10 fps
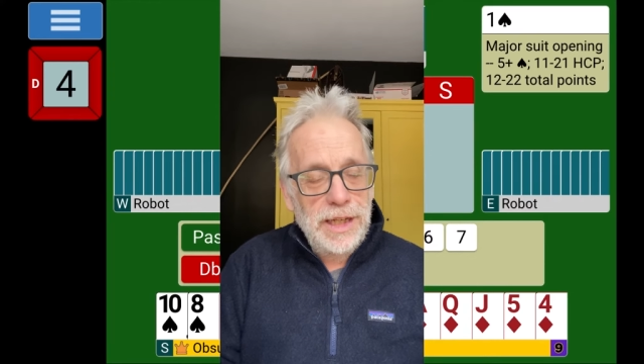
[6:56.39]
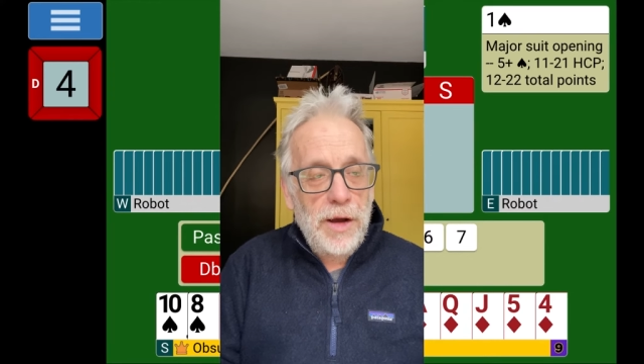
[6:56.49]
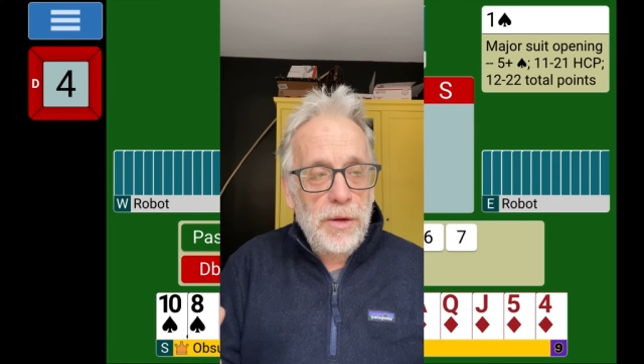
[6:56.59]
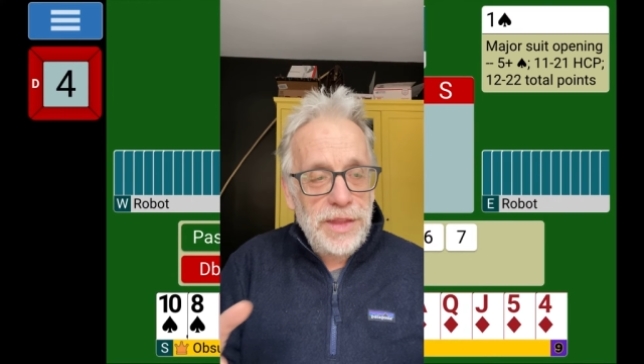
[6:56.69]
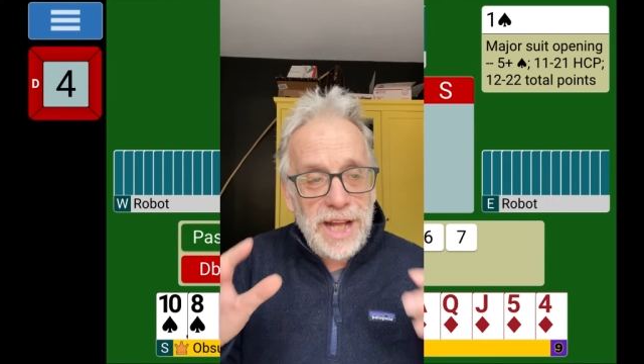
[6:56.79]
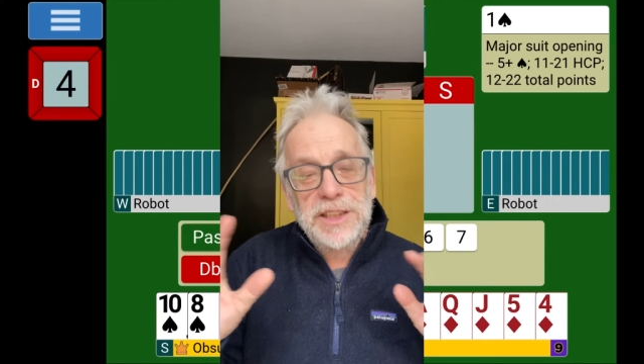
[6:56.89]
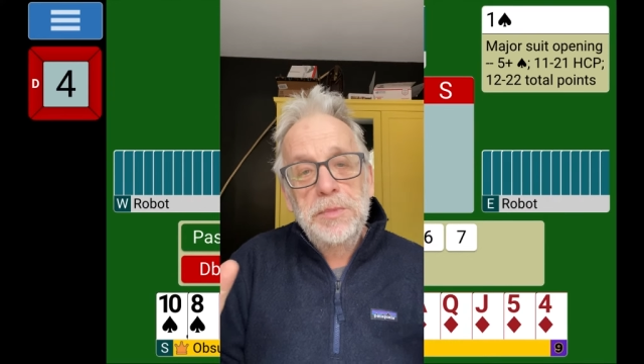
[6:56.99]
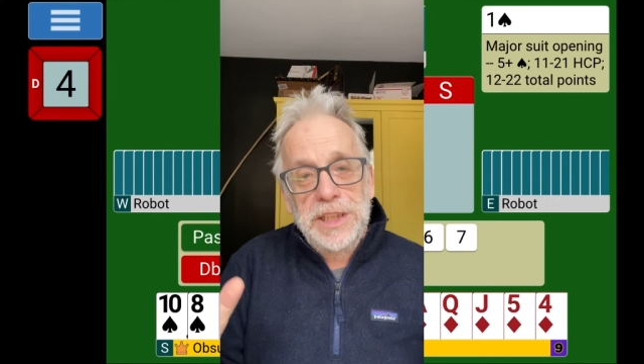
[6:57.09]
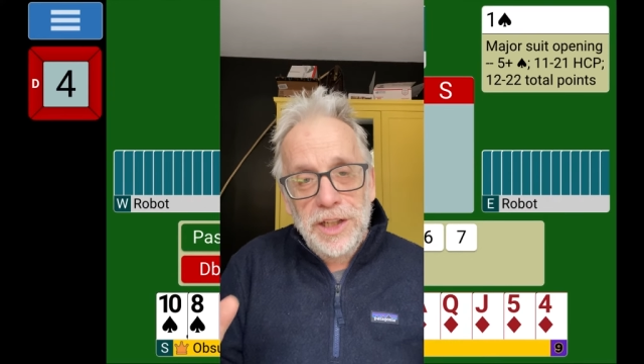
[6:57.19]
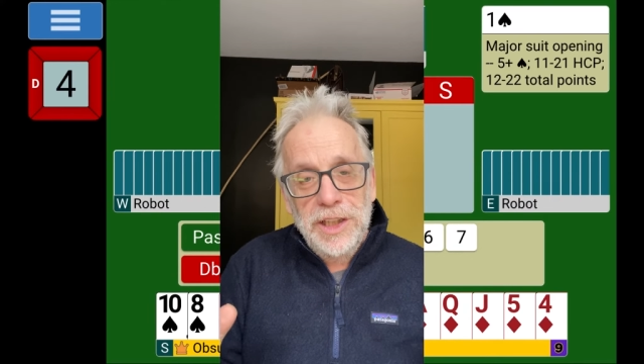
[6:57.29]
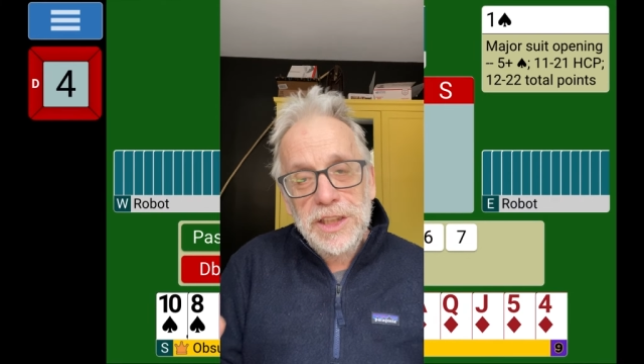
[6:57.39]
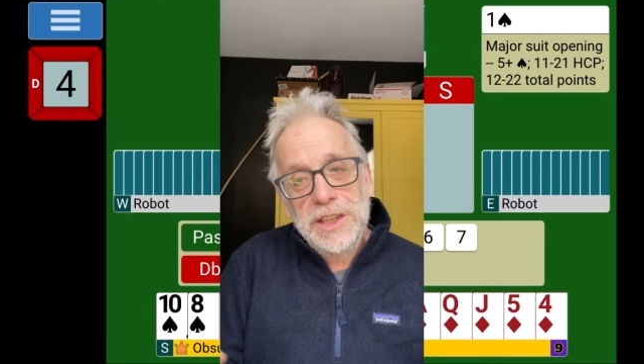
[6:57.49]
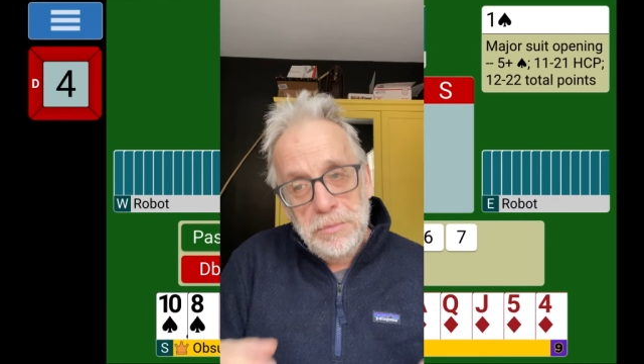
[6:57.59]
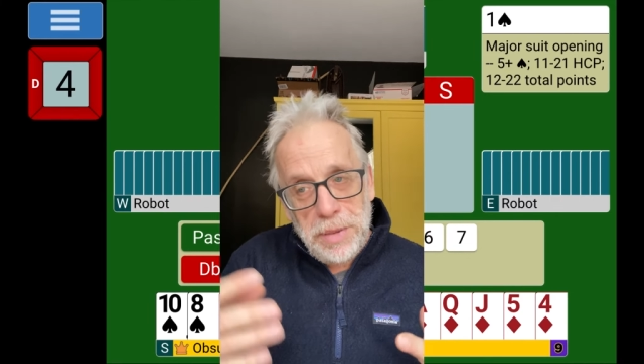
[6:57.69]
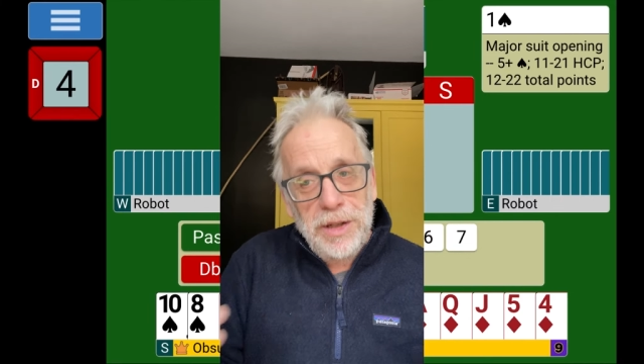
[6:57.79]
Now, that's because
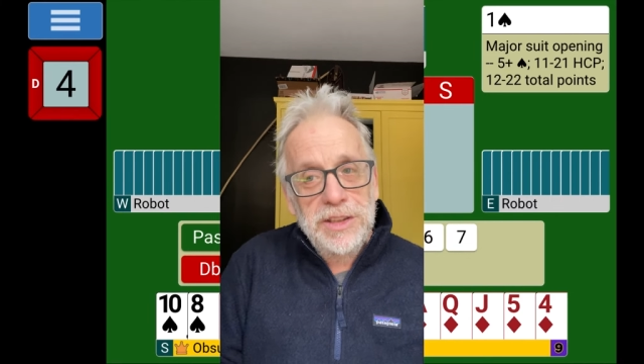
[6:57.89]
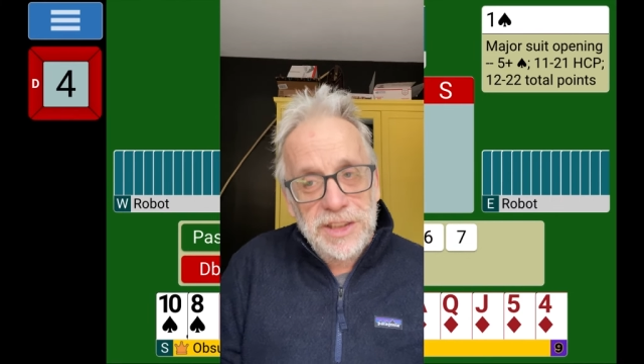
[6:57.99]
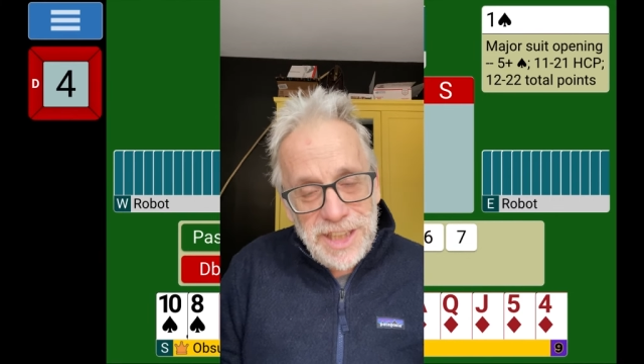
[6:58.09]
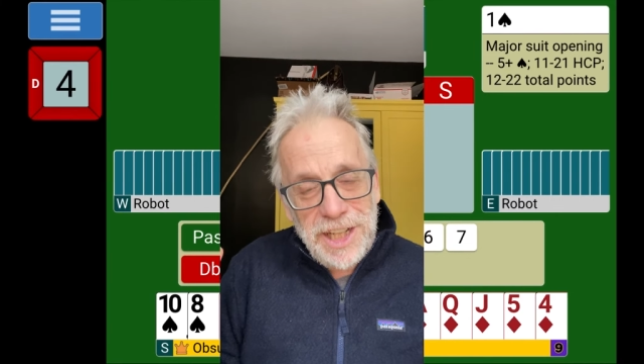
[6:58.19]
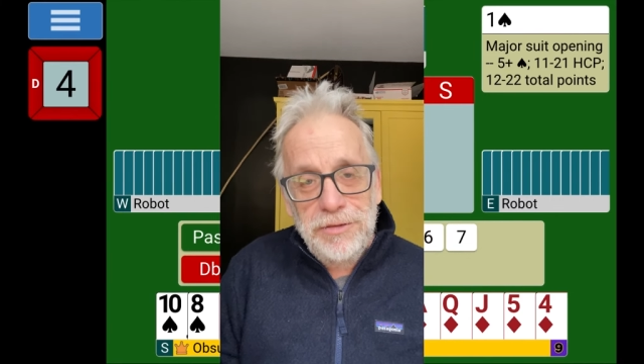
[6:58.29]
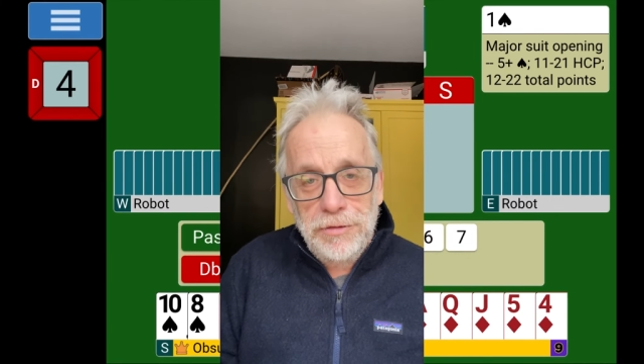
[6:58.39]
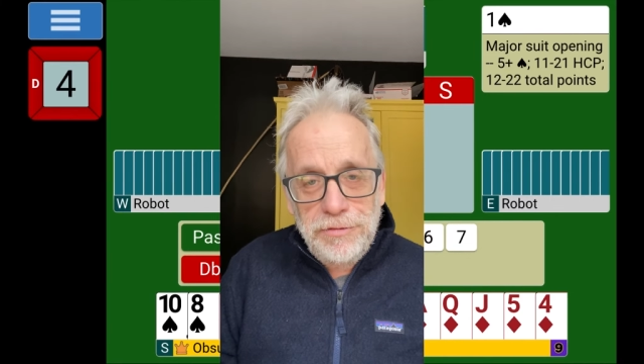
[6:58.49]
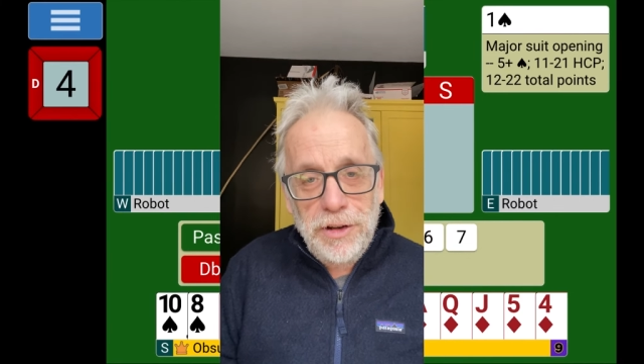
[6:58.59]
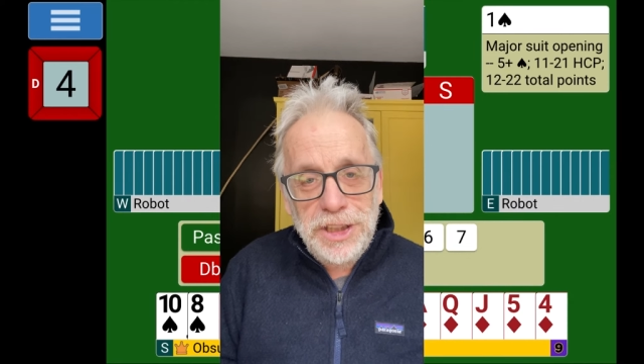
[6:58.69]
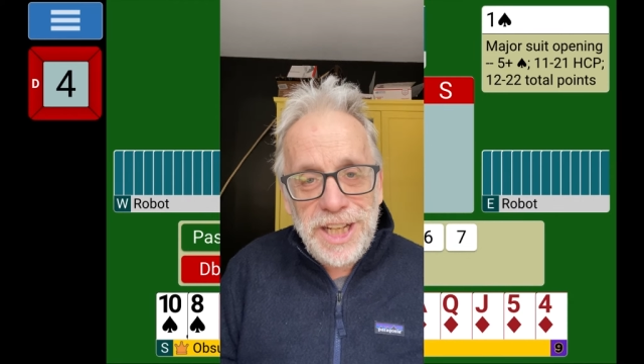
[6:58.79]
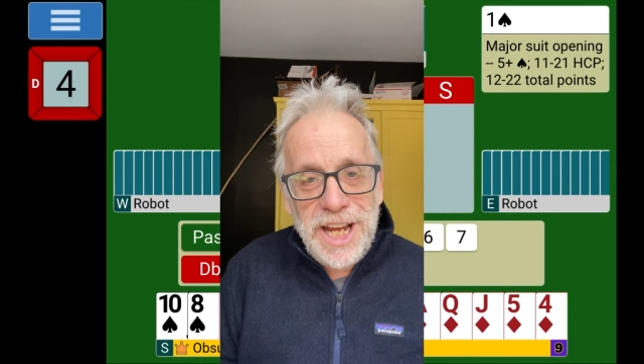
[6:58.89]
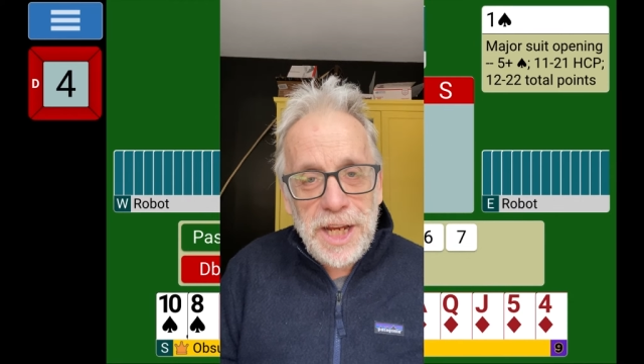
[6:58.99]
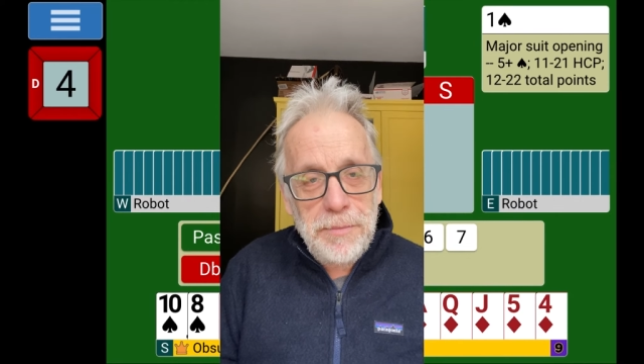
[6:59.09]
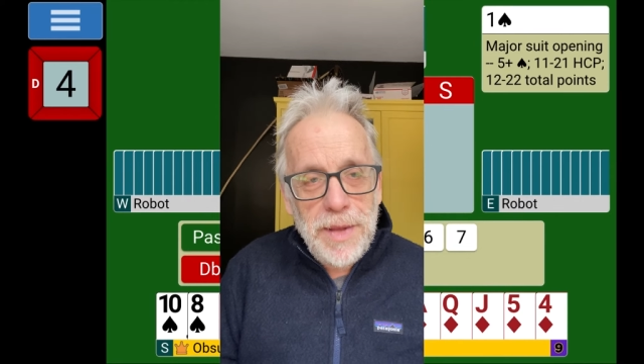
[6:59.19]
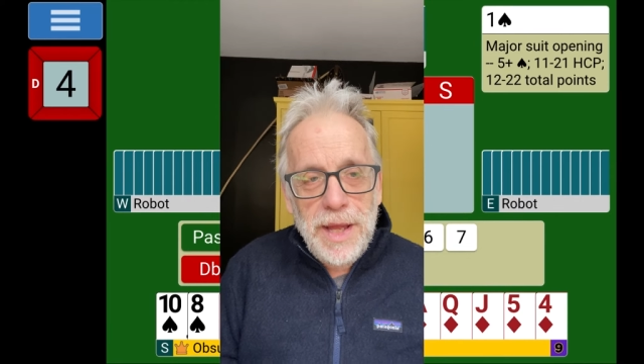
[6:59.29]
imp pairs is kind of a fun game,